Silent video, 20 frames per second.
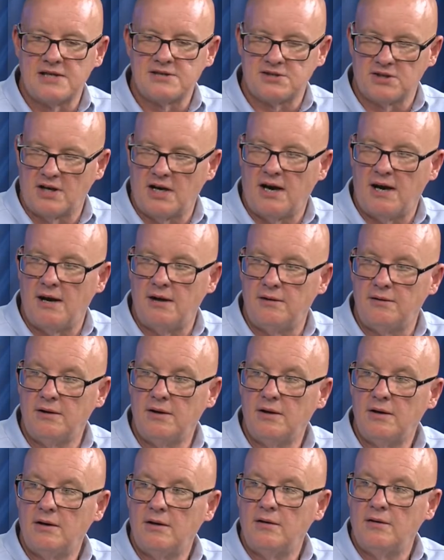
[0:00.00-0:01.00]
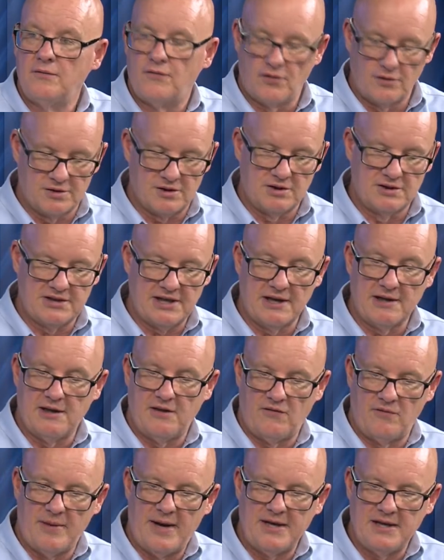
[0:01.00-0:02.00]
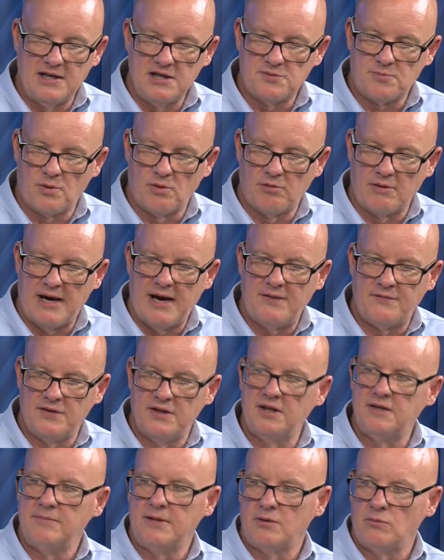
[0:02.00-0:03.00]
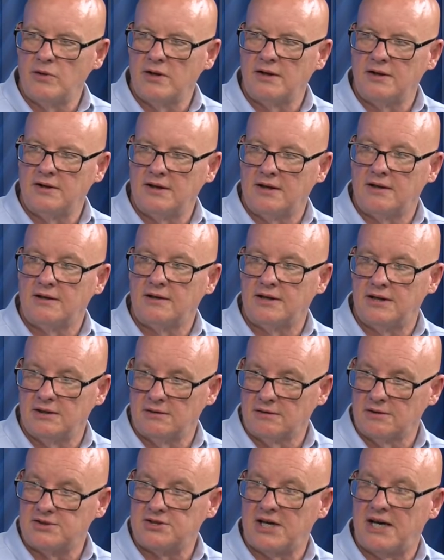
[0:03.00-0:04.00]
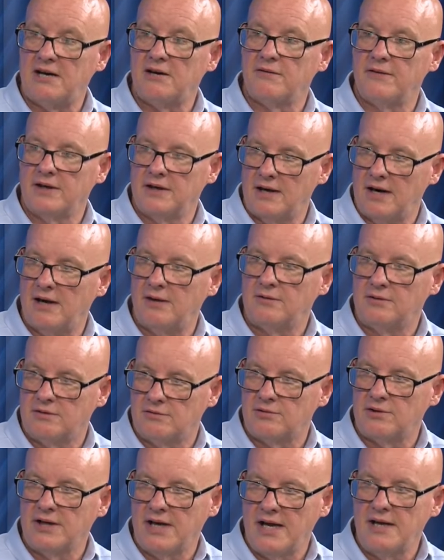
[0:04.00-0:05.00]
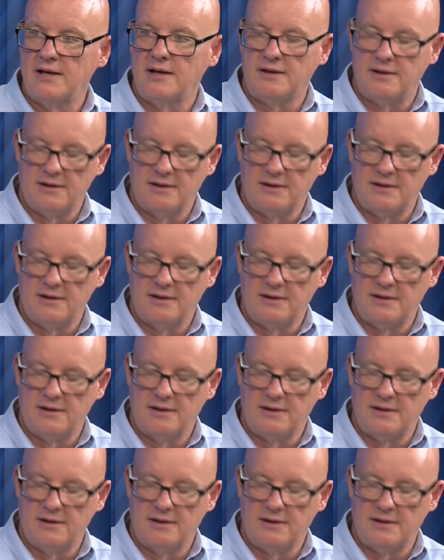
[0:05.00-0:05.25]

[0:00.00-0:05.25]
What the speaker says: to God for telling everybody he's pro-life and then being willing to kill a child that God created.